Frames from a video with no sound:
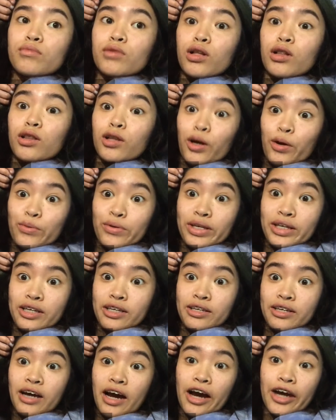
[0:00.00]

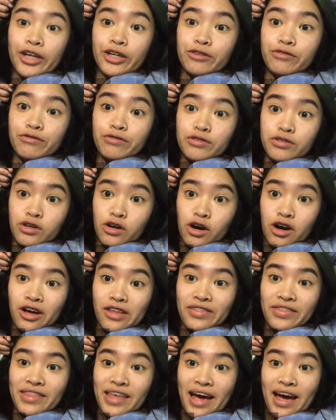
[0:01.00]
Loki kind of forgot
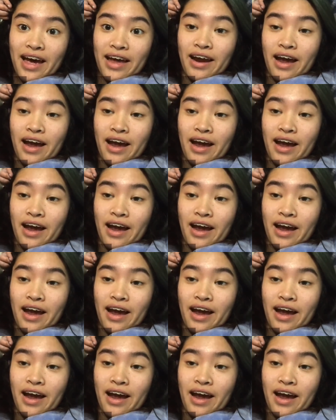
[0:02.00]
that